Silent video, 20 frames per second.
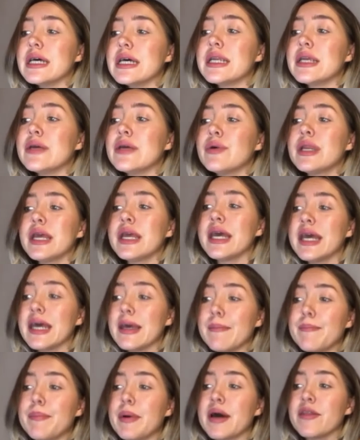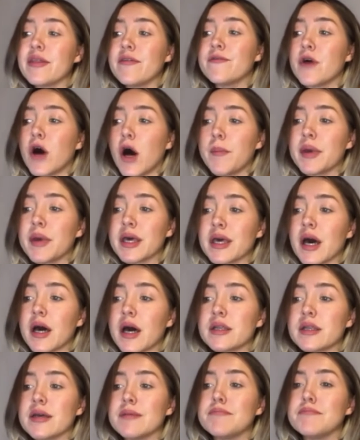Anyone hit by the vomit
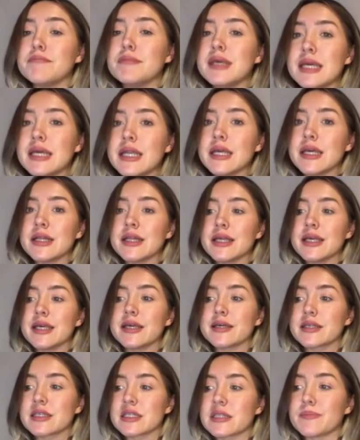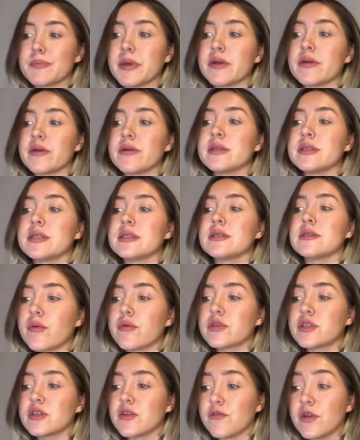gun immediately experiences
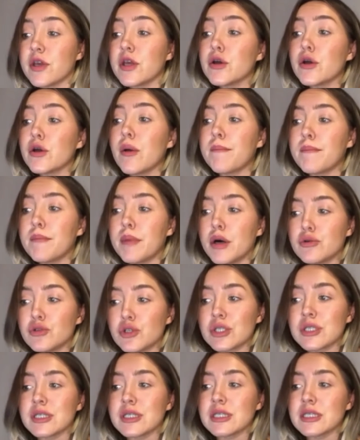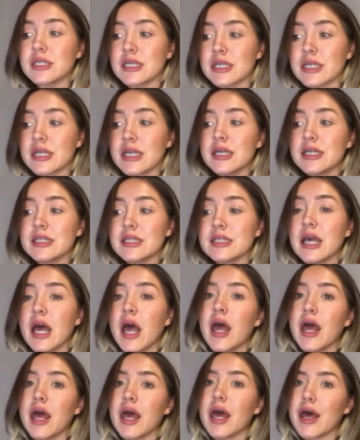severe motion sickness
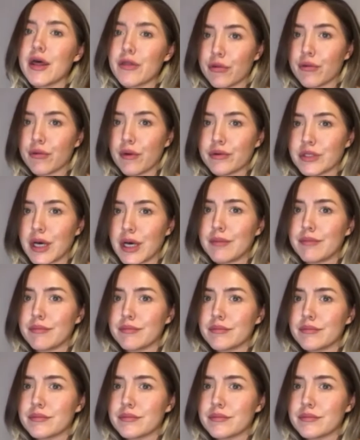and throws up.